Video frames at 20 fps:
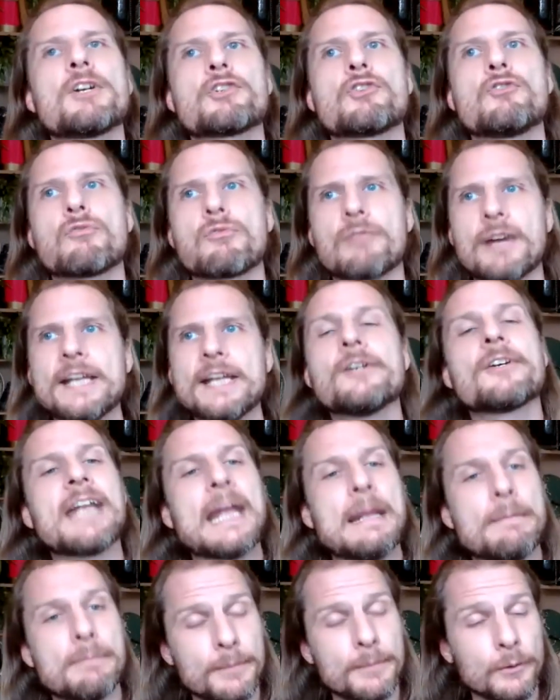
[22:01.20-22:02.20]
much greater
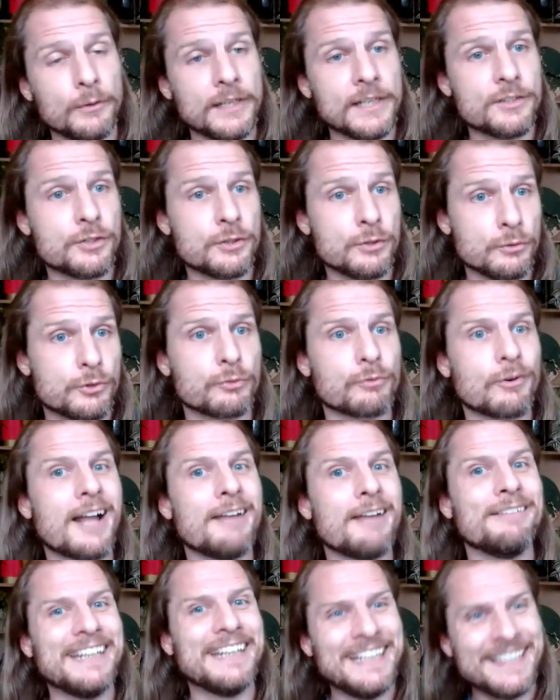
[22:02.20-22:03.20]
capability to
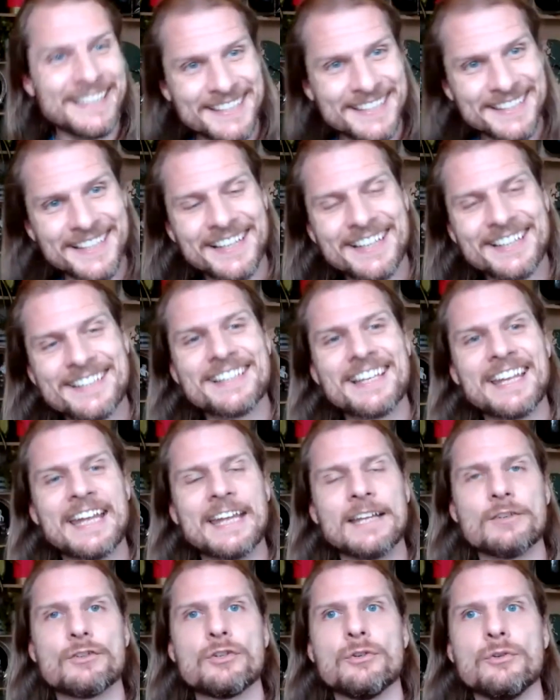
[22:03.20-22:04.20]
derive insights
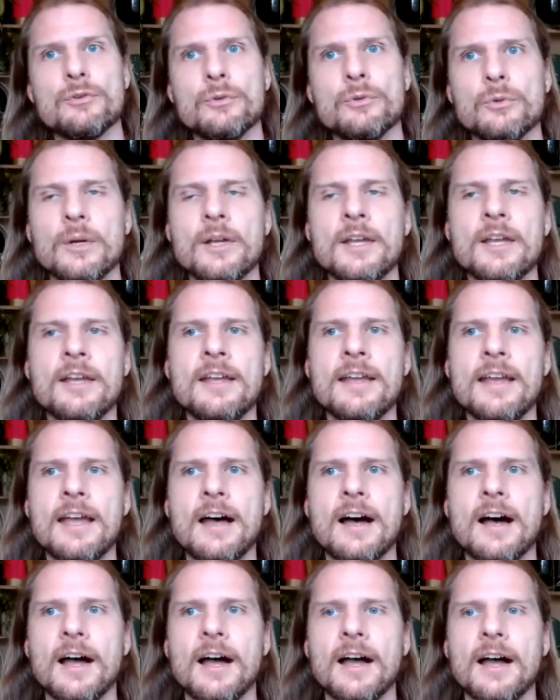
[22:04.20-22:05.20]
and to
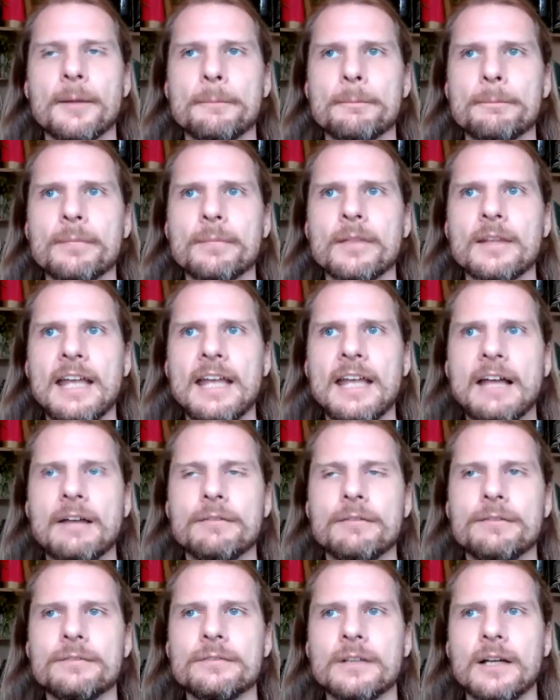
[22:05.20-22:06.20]

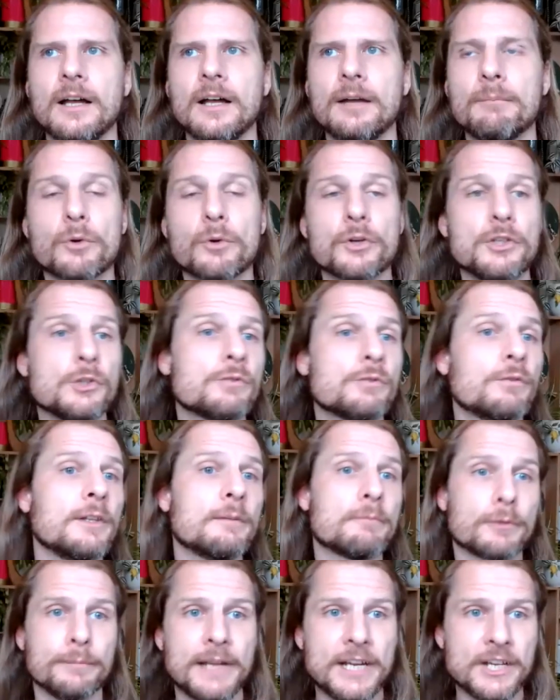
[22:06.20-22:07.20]
have more
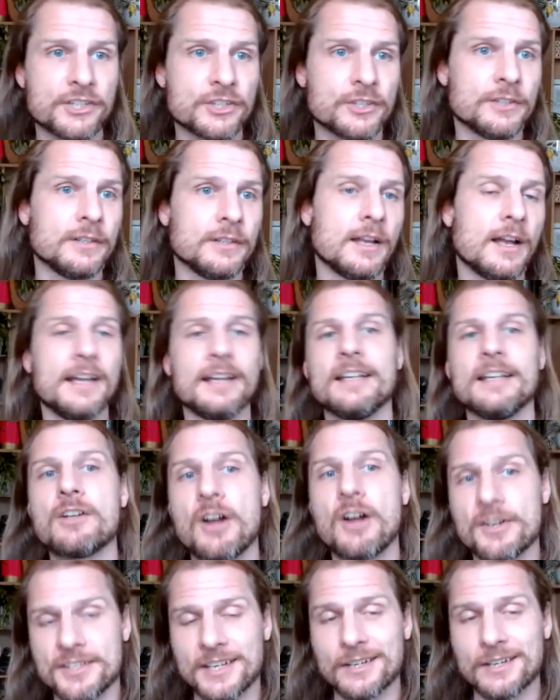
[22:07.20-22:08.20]
useful information
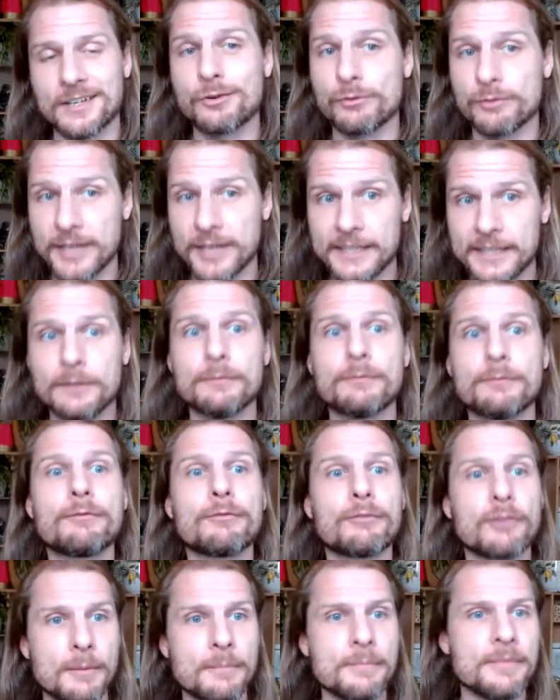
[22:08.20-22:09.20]
content created
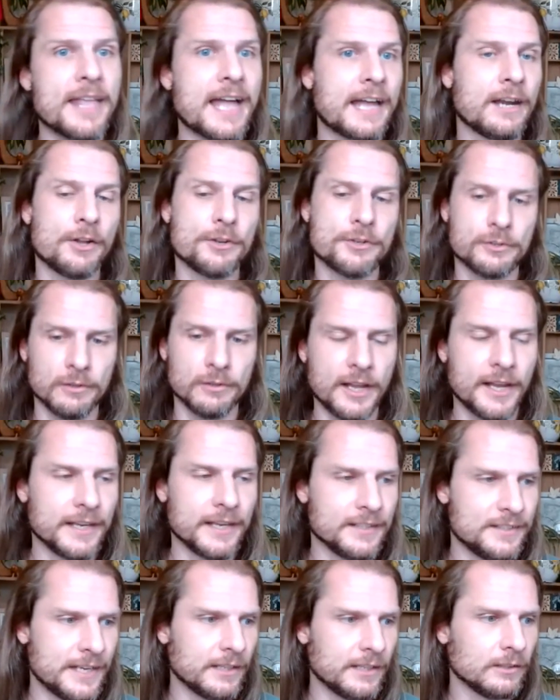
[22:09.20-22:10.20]
from that
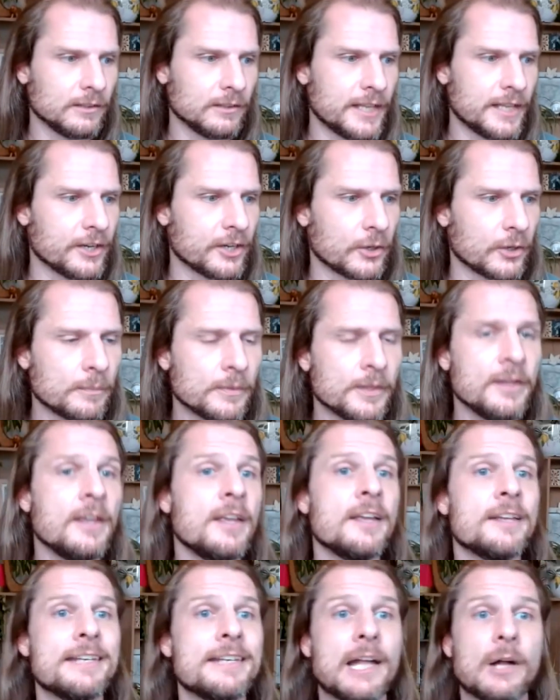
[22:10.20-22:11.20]
underlying data layer.
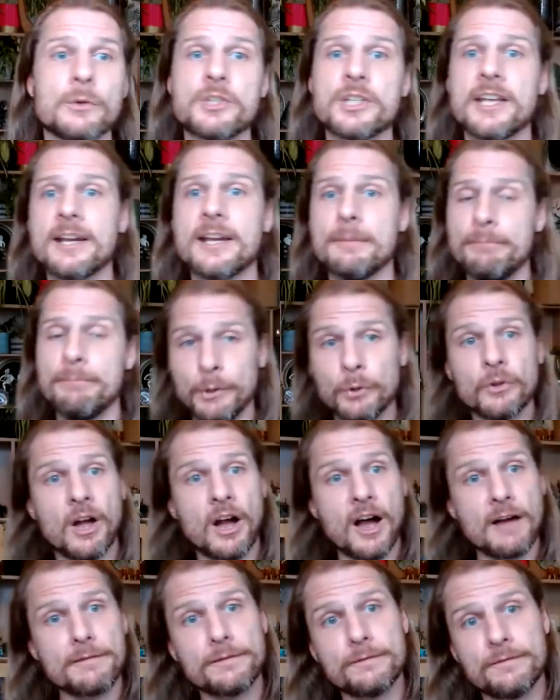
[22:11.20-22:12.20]
Now, to kind of
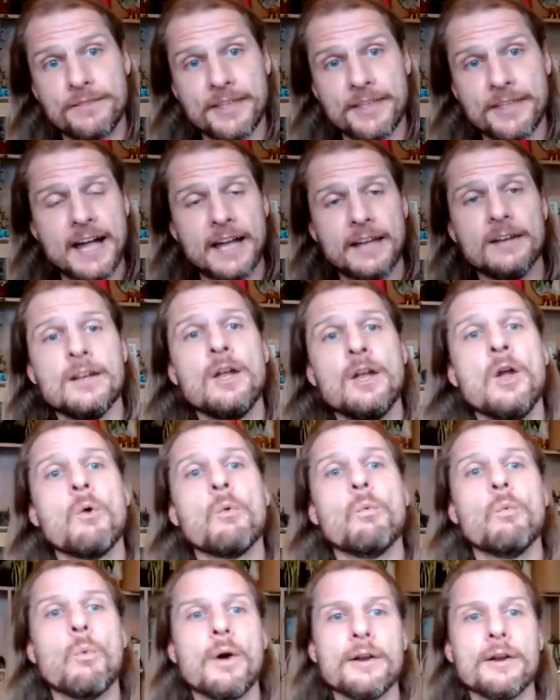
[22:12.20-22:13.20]
build off of that,
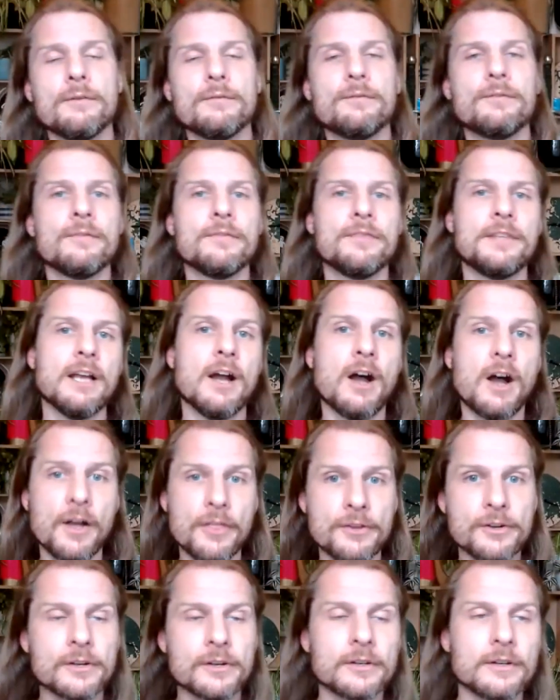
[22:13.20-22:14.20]
one of the
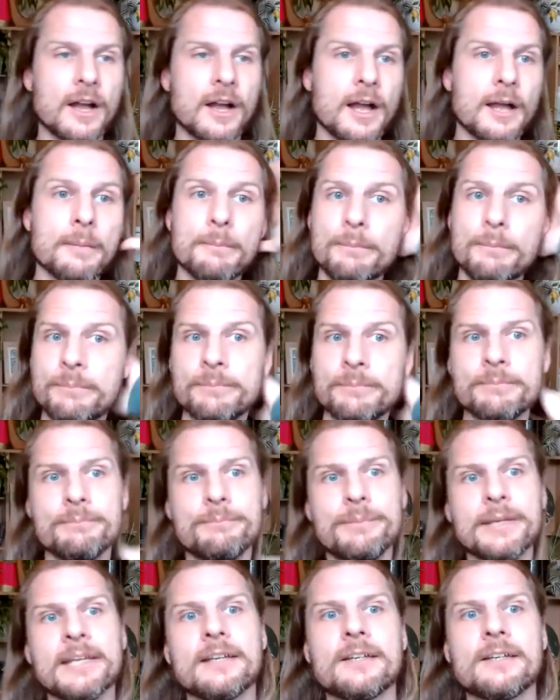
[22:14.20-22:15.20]
other
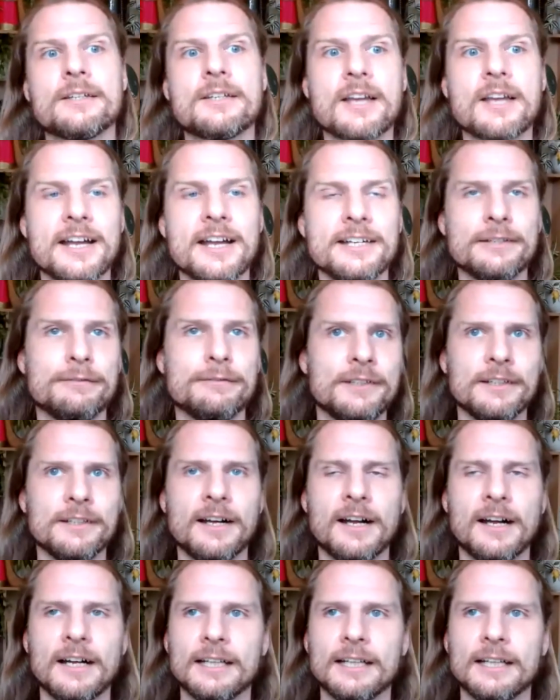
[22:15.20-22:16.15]
big kind of